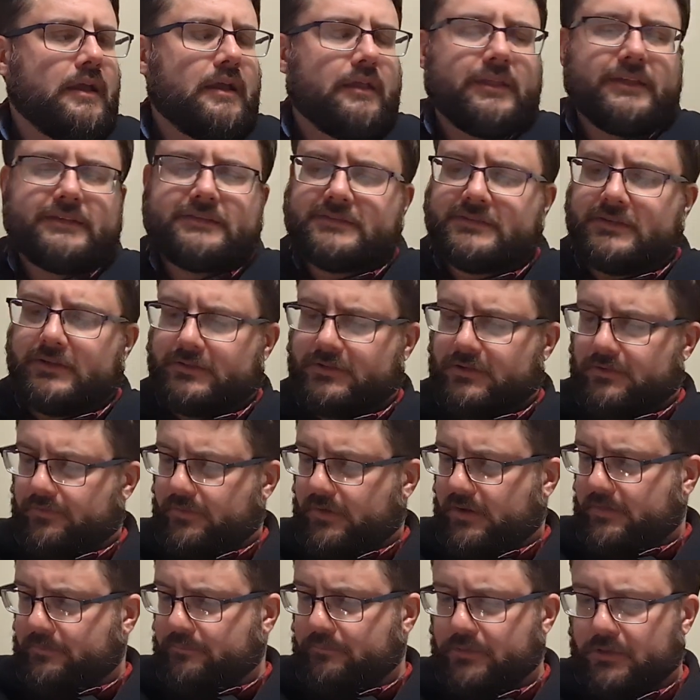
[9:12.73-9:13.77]
This is also a
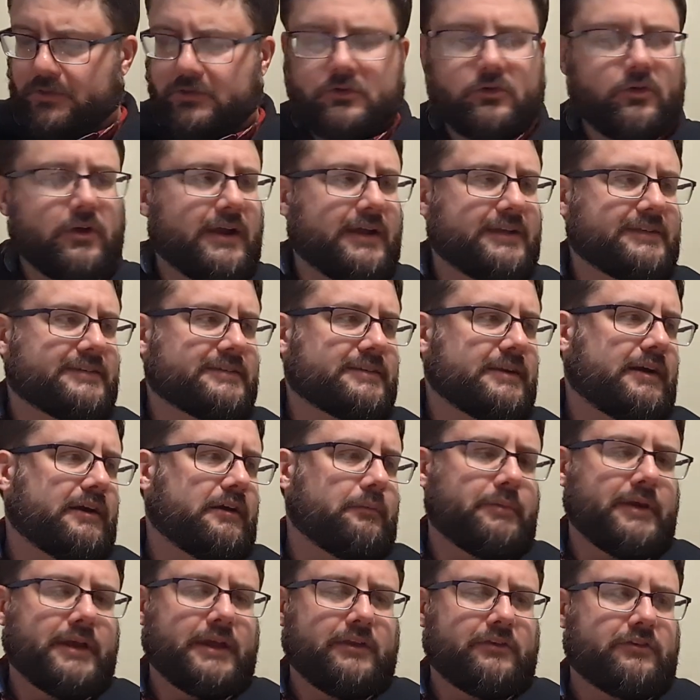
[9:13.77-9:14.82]
very bluegrass style
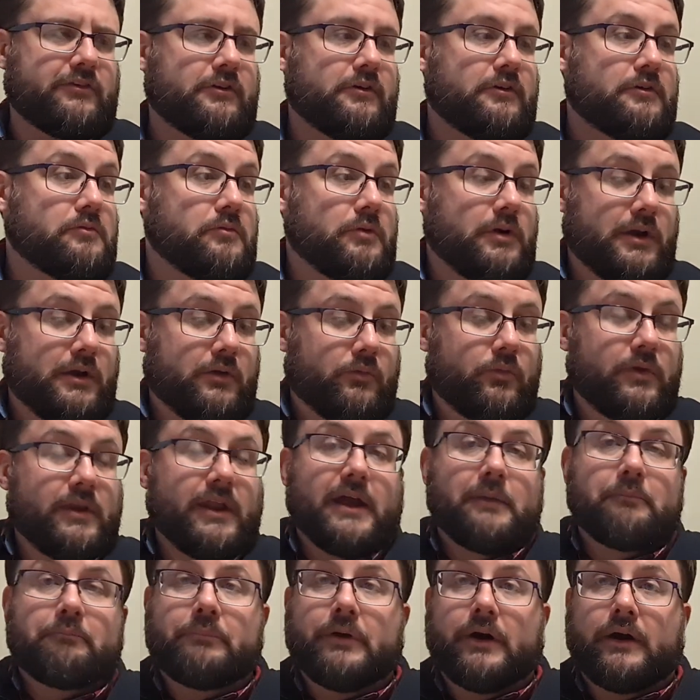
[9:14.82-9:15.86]
banjo. When
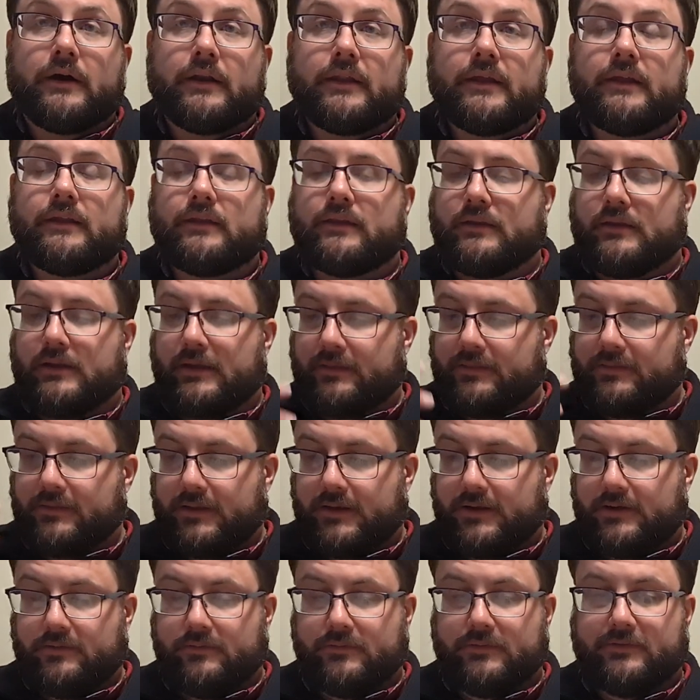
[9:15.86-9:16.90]
I bought it, I
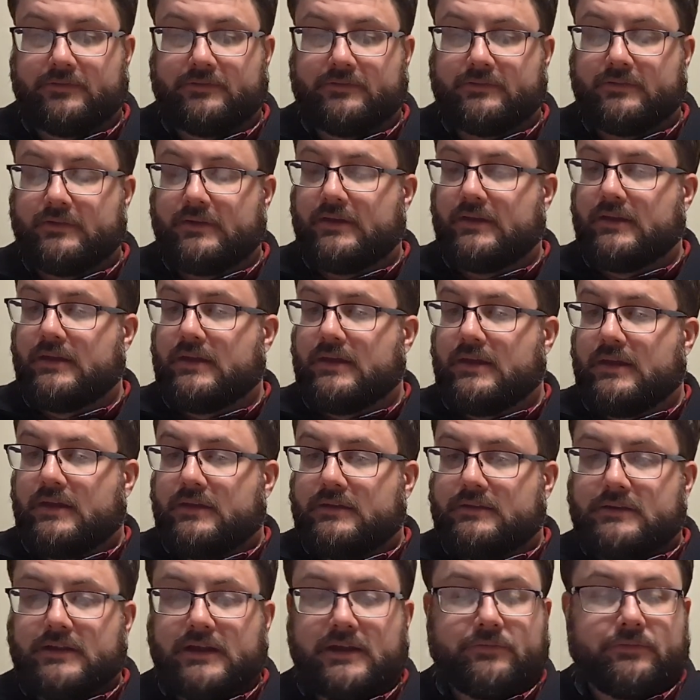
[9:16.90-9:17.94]
thought I was
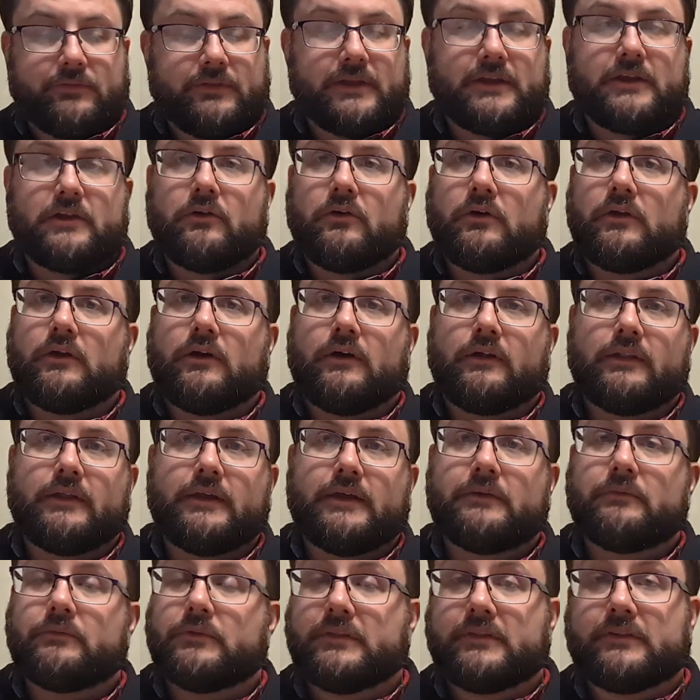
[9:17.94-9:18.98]
definitely going all
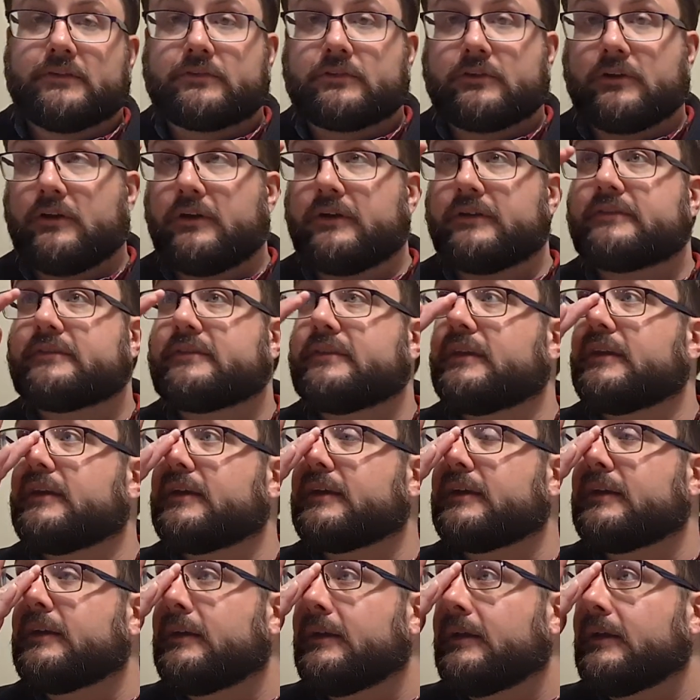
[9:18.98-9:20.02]
in with the Scruggs
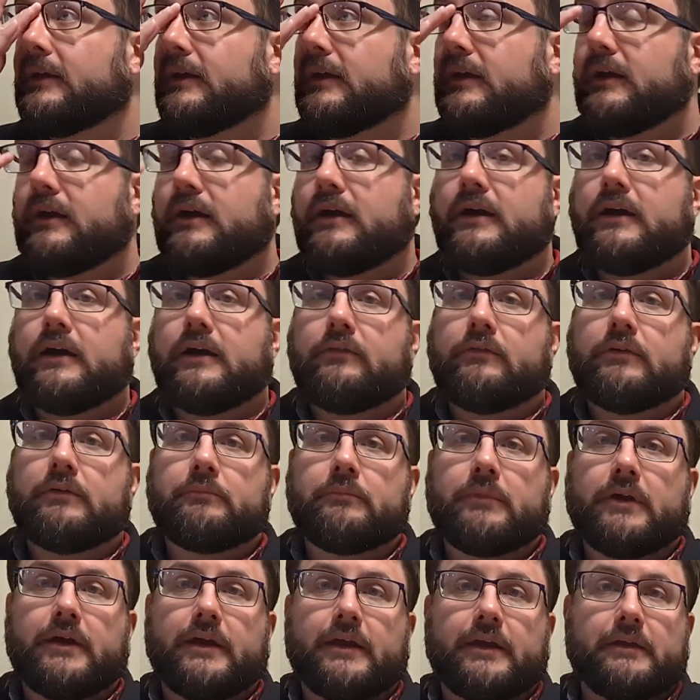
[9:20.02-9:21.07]
thing, with
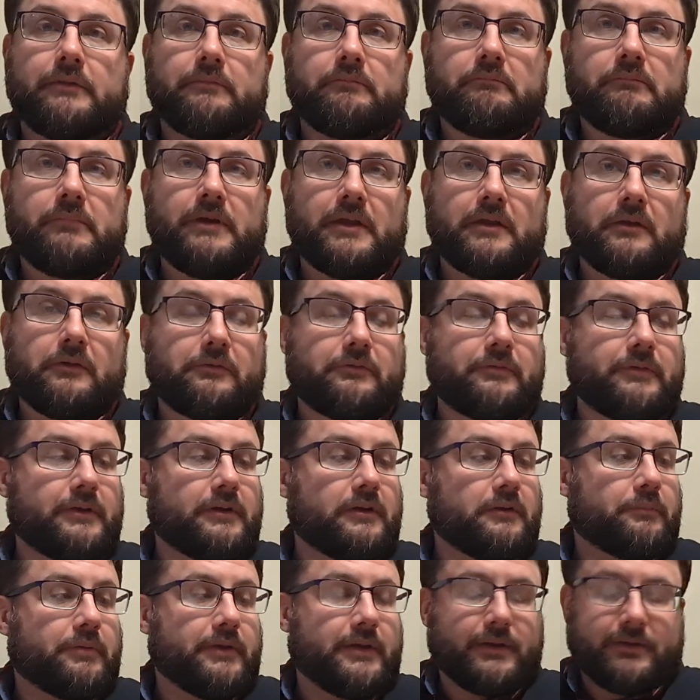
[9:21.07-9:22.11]
my metal
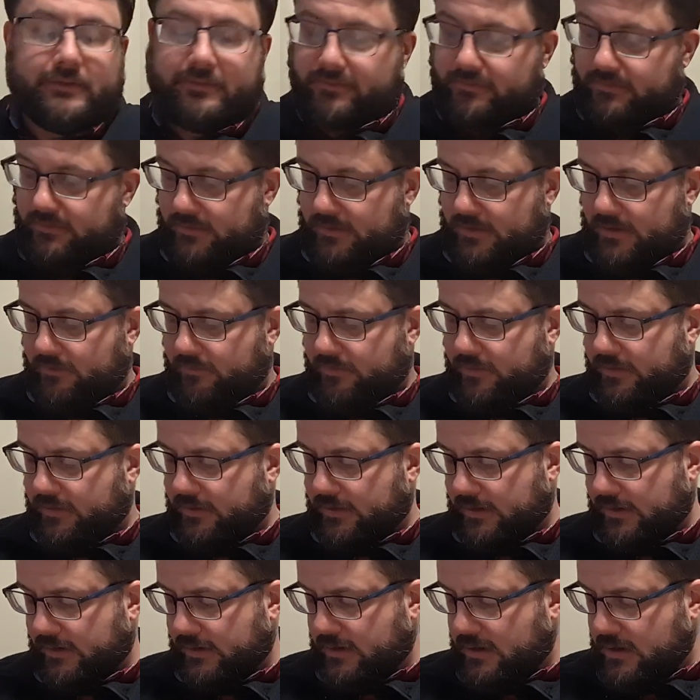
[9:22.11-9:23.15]
finger picks and
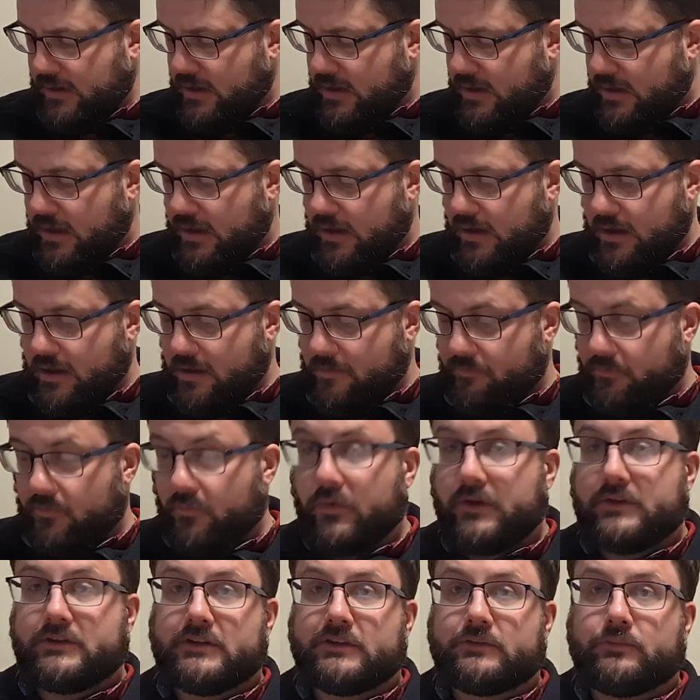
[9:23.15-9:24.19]
everything,
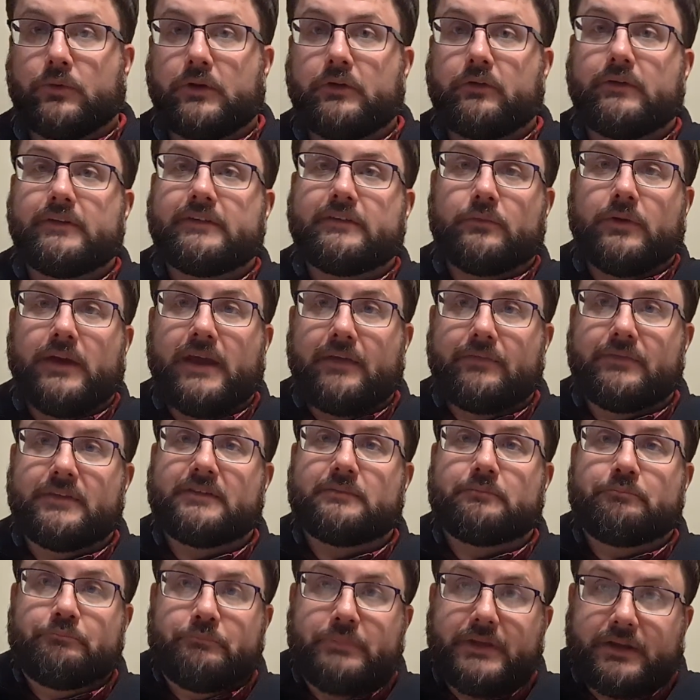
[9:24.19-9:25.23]
which is one reason we had this
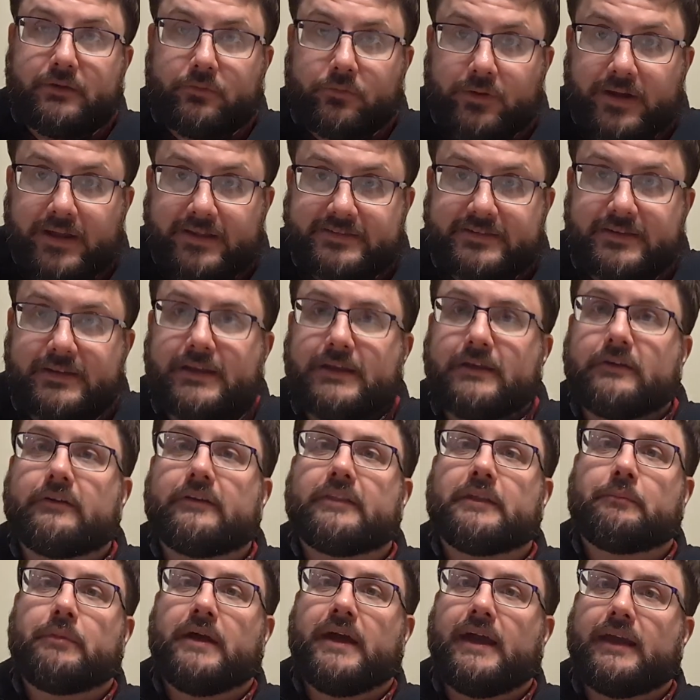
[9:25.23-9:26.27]
big resonator on
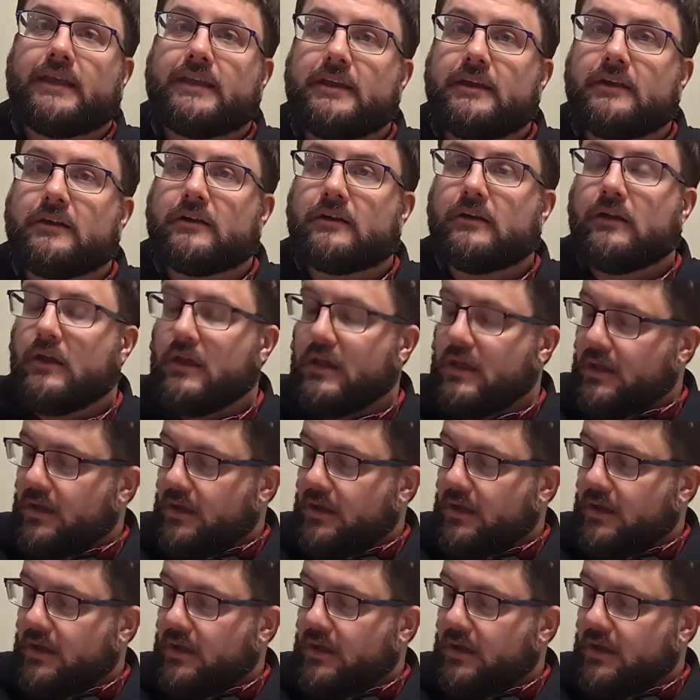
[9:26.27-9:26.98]
the back here.